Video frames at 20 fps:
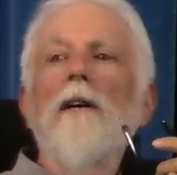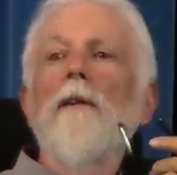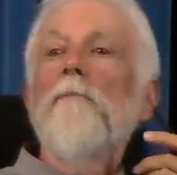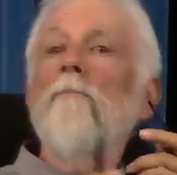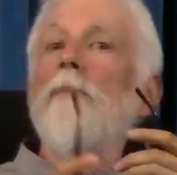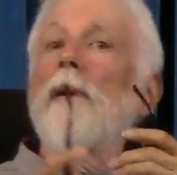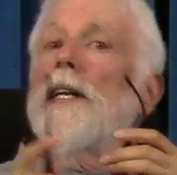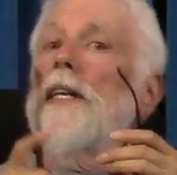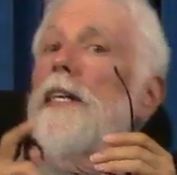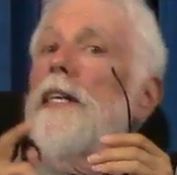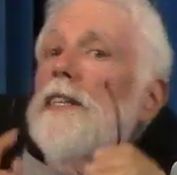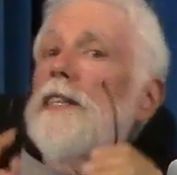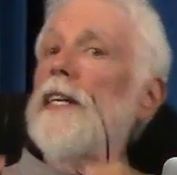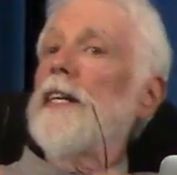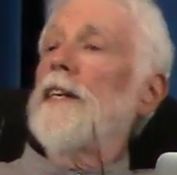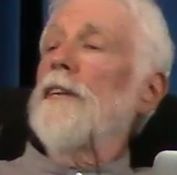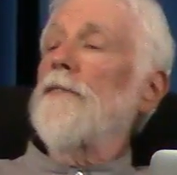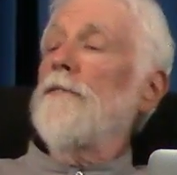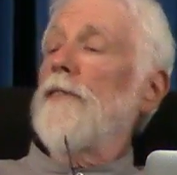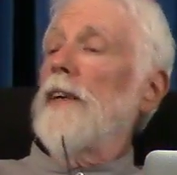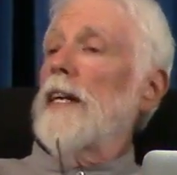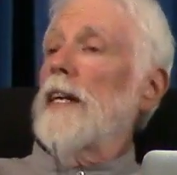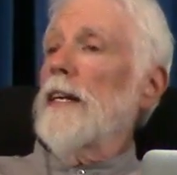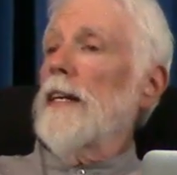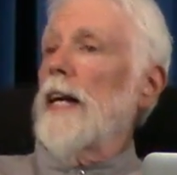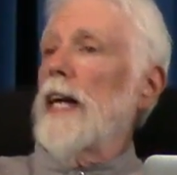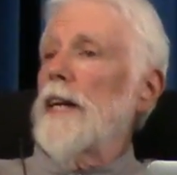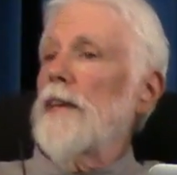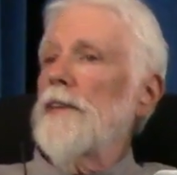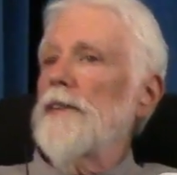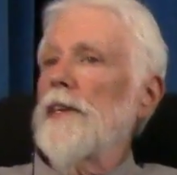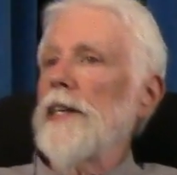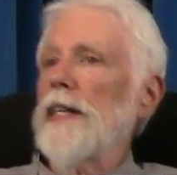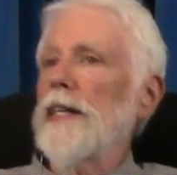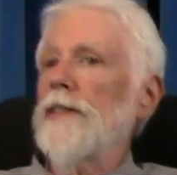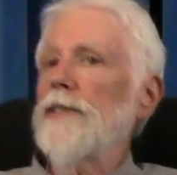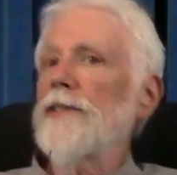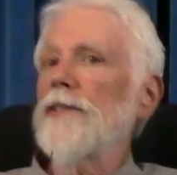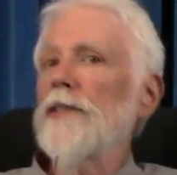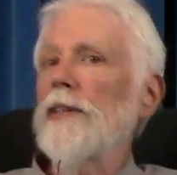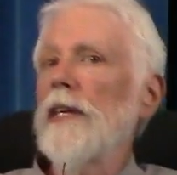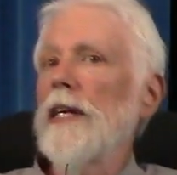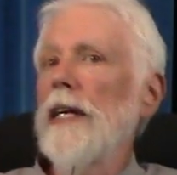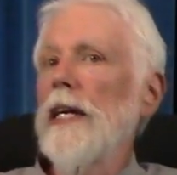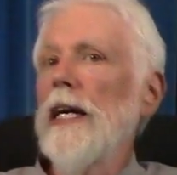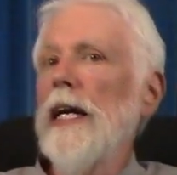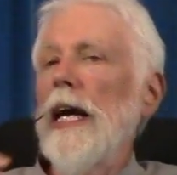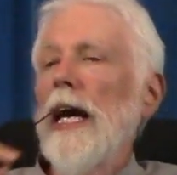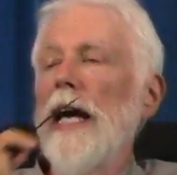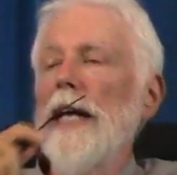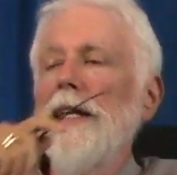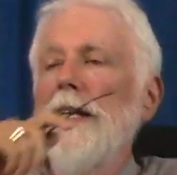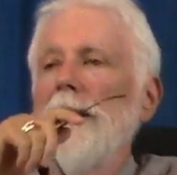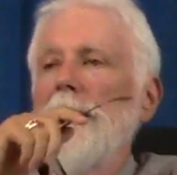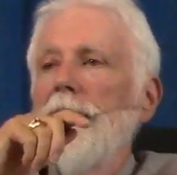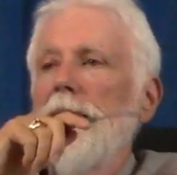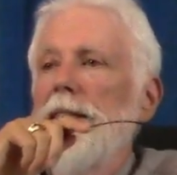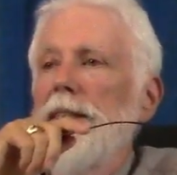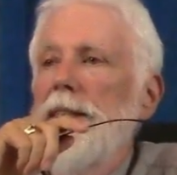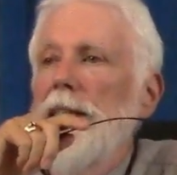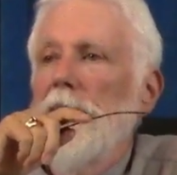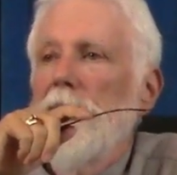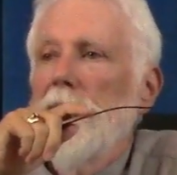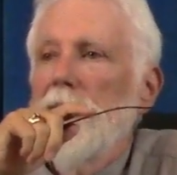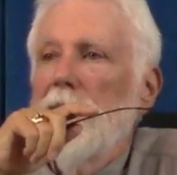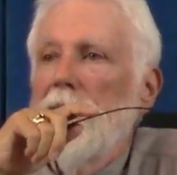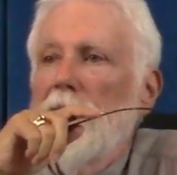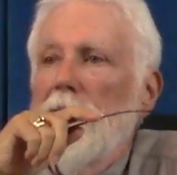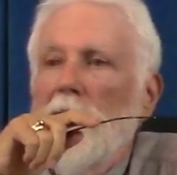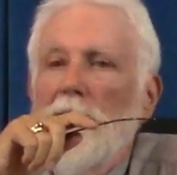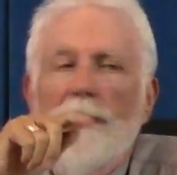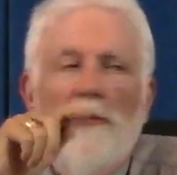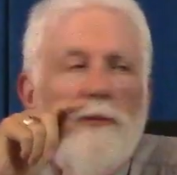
But he did invent a lot of things. And he did it this